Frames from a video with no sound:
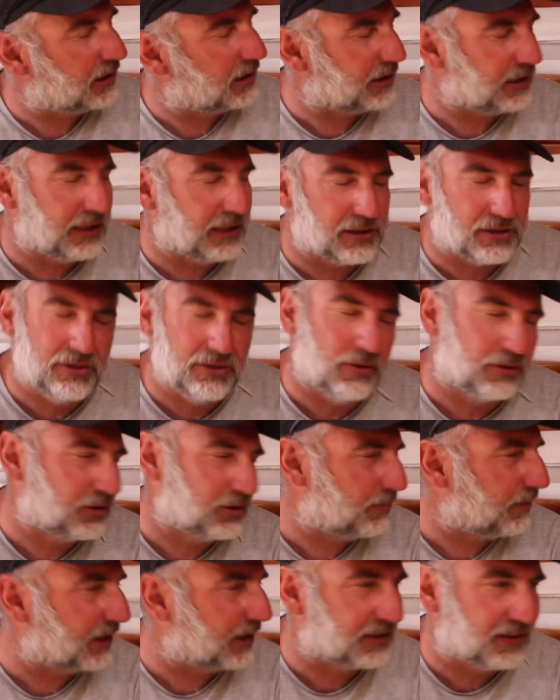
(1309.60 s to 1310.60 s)
Is not
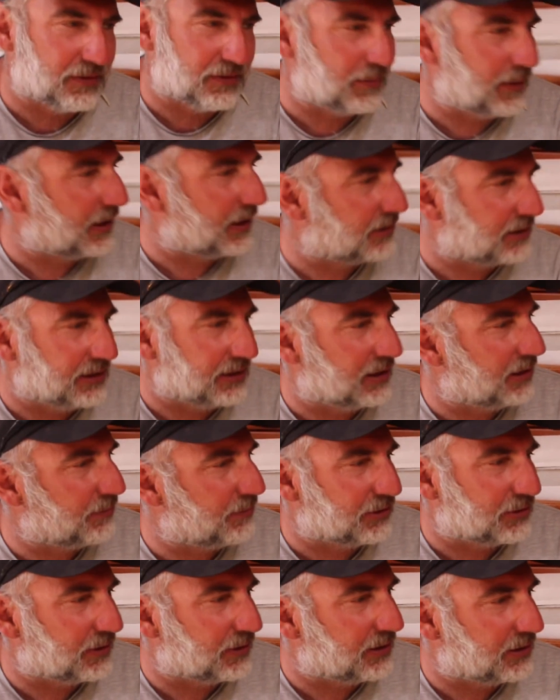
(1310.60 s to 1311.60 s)
a massive amount
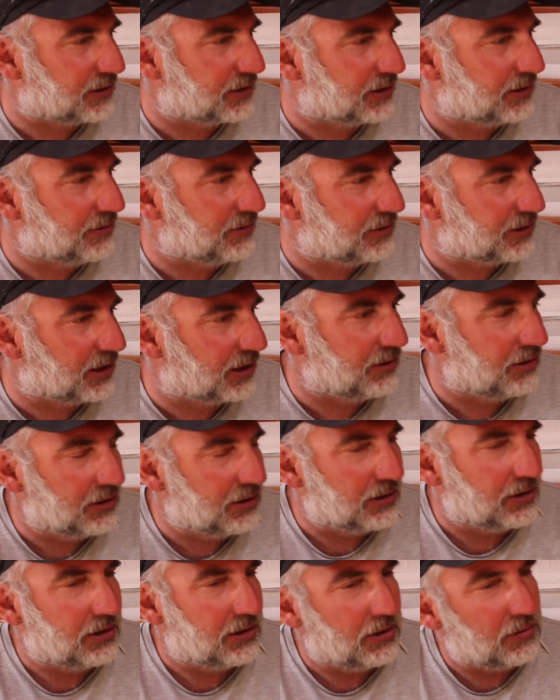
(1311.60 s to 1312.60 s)
between the two. So
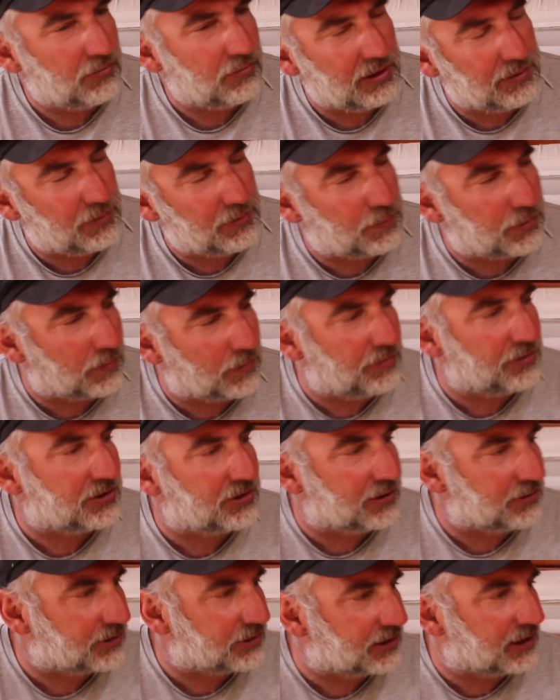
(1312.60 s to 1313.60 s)
we would probably
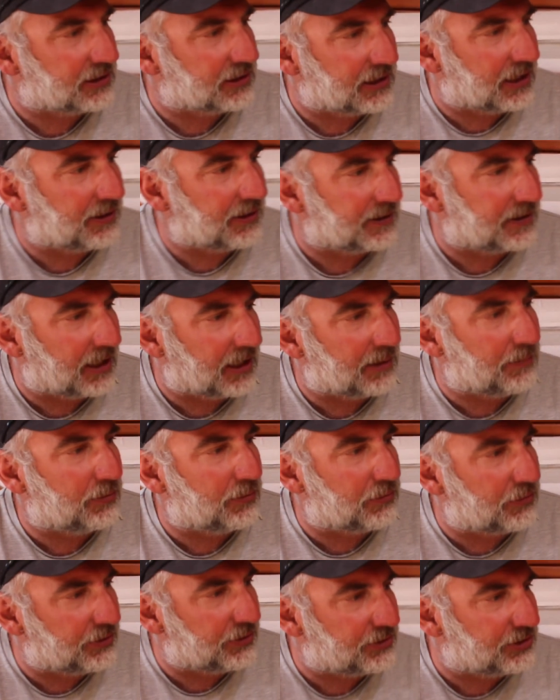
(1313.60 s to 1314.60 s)
still stick down the
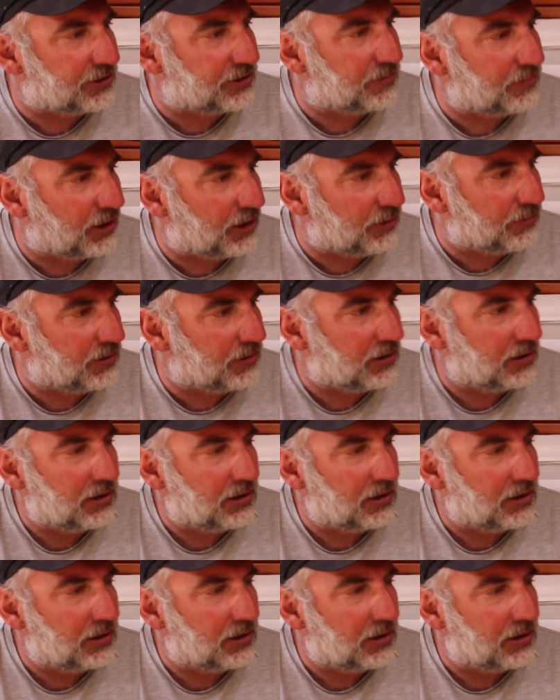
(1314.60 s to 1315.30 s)
cabled route at the moment.